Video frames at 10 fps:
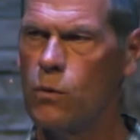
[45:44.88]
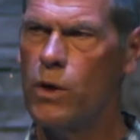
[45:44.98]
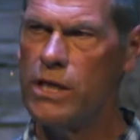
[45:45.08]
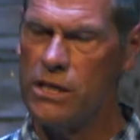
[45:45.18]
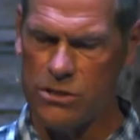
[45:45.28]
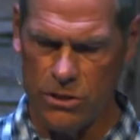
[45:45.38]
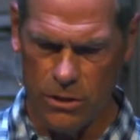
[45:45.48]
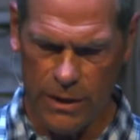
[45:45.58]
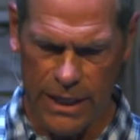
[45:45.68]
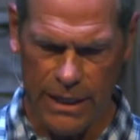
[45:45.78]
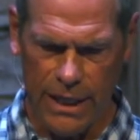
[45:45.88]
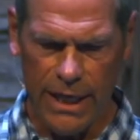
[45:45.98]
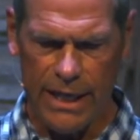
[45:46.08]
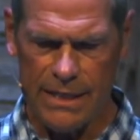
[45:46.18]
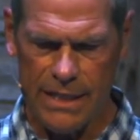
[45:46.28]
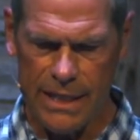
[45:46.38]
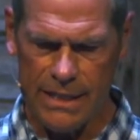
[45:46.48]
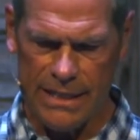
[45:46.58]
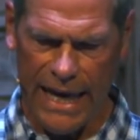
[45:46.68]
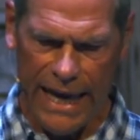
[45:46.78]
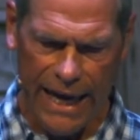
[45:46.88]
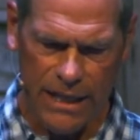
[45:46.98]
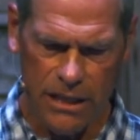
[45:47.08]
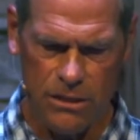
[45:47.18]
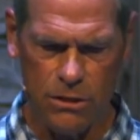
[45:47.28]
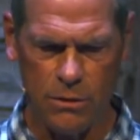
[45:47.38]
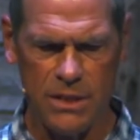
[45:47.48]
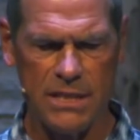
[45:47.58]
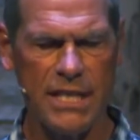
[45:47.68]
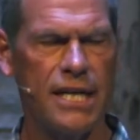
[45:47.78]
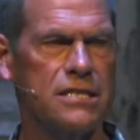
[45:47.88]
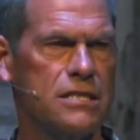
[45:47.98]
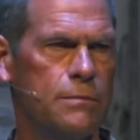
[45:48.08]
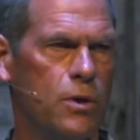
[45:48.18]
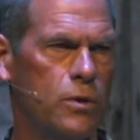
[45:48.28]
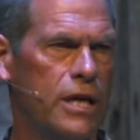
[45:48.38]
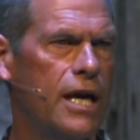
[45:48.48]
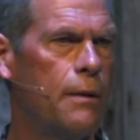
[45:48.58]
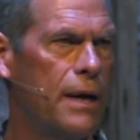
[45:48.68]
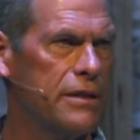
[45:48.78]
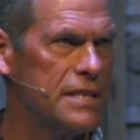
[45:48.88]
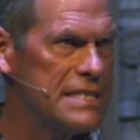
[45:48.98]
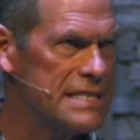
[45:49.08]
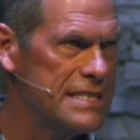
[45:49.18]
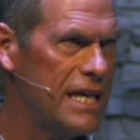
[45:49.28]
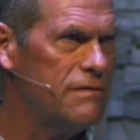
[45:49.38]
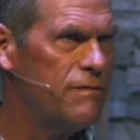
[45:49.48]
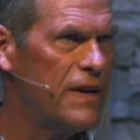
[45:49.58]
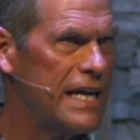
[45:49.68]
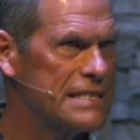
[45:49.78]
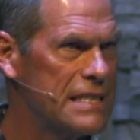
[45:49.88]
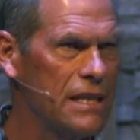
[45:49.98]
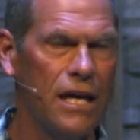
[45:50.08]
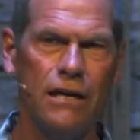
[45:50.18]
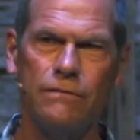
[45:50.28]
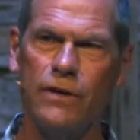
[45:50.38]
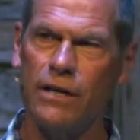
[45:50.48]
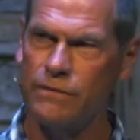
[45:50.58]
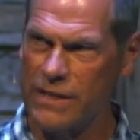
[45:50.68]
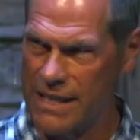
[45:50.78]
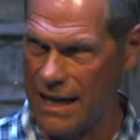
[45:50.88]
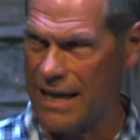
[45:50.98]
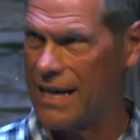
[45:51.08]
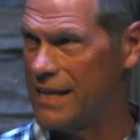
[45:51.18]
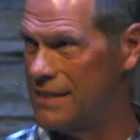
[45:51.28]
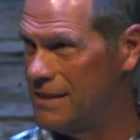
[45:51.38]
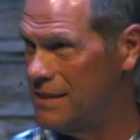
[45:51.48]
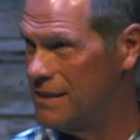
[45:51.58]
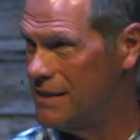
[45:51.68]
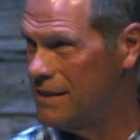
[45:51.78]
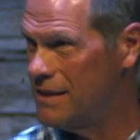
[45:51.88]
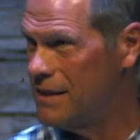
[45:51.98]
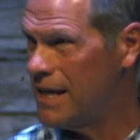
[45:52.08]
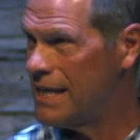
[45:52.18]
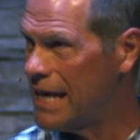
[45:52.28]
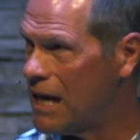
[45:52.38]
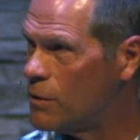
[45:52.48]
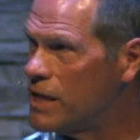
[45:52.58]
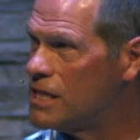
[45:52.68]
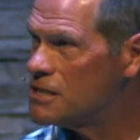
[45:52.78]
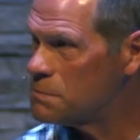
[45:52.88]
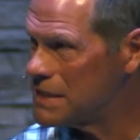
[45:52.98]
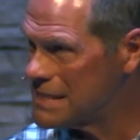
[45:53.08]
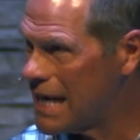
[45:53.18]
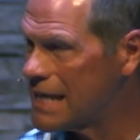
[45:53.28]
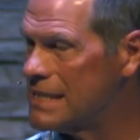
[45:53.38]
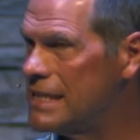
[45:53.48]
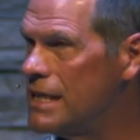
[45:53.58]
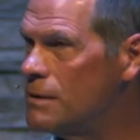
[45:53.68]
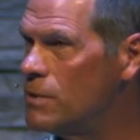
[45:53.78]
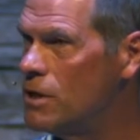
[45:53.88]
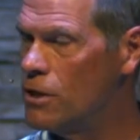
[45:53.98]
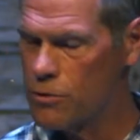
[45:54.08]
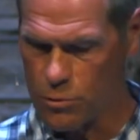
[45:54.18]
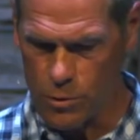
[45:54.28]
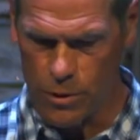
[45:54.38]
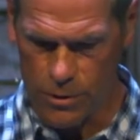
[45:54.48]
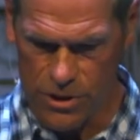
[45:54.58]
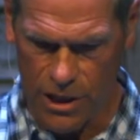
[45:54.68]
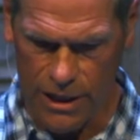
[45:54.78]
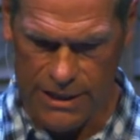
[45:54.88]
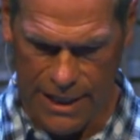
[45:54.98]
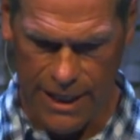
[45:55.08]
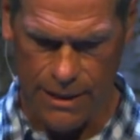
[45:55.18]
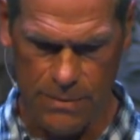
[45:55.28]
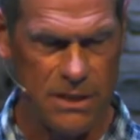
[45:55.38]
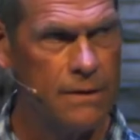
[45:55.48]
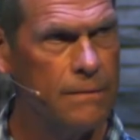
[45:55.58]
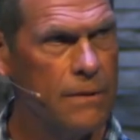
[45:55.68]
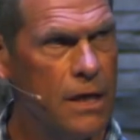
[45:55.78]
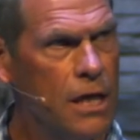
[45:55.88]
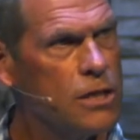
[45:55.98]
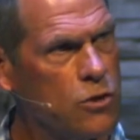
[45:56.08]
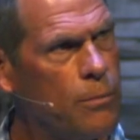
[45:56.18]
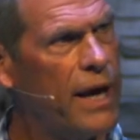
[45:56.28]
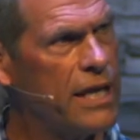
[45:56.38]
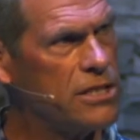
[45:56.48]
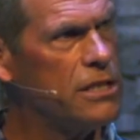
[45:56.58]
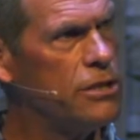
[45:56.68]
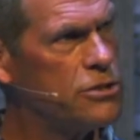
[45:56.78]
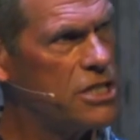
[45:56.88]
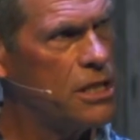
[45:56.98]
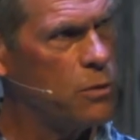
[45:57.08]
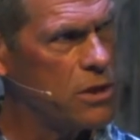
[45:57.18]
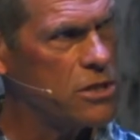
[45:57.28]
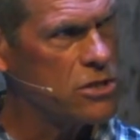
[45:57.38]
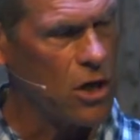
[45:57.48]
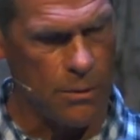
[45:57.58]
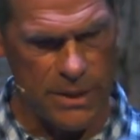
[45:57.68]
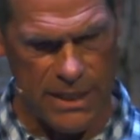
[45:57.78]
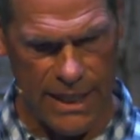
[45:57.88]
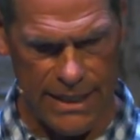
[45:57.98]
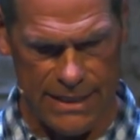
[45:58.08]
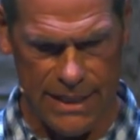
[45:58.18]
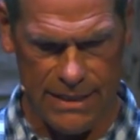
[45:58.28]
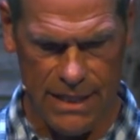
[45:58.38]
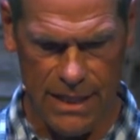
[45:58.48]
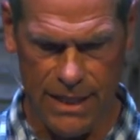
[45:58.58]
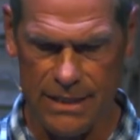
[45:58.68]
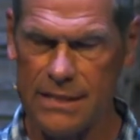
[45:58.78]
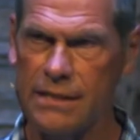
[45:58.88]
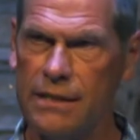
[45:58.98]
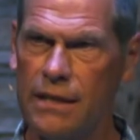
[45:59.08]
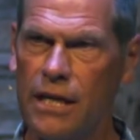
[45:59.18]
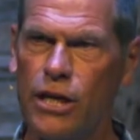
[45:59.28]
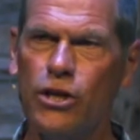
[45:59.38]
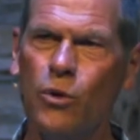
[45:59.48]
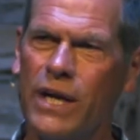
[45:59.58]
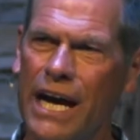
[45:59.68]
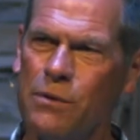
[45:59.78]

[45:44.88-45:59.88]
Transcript: What he is doing is he is adding to his testimony about the steadfast love of God and how he has protected him through those dark times. So imagine you're sitting with the psalmist and he says this, "You know, when I